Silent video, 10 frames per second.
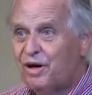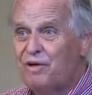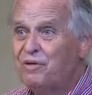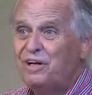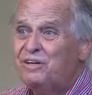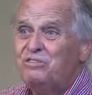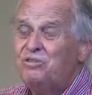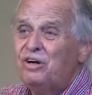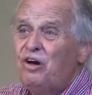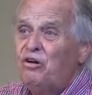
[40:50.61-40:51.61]
Are we going to do
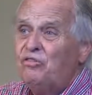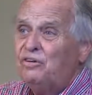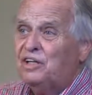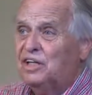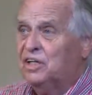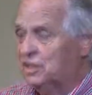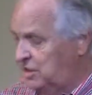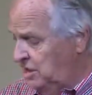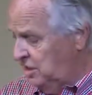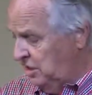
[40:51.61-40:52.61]
it all over again?
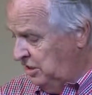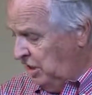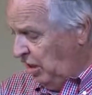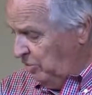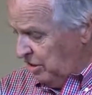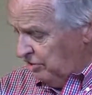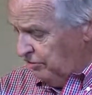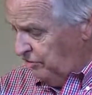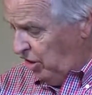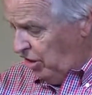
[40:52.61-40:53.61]
Are we going to
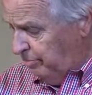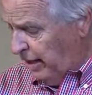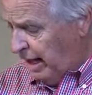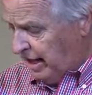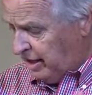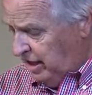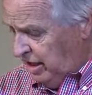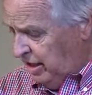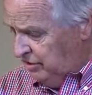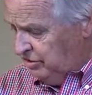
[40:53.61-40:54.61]
fall back
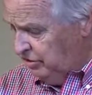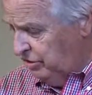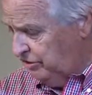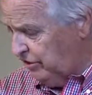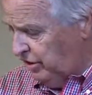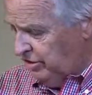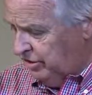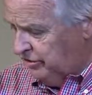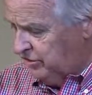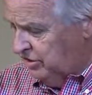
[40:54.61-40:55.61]
into those
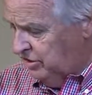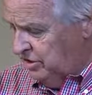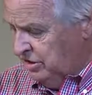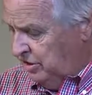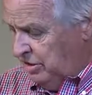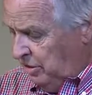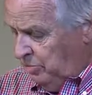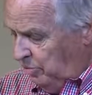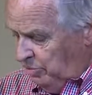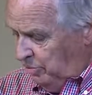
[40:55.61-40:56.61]
areas?
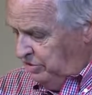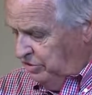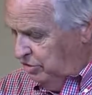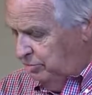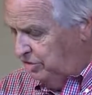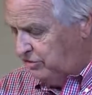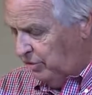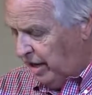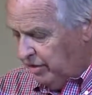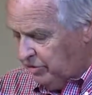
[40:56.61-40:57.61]
Wouldn't you be
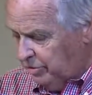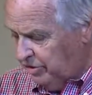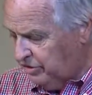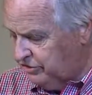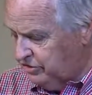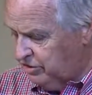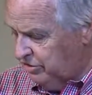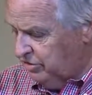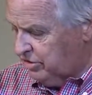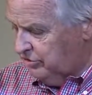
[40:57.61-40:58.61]
so angry with us until
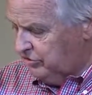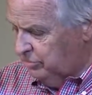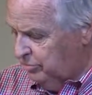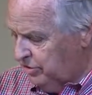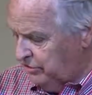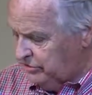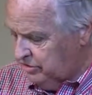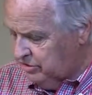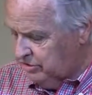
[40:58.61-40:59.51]
you consumed us?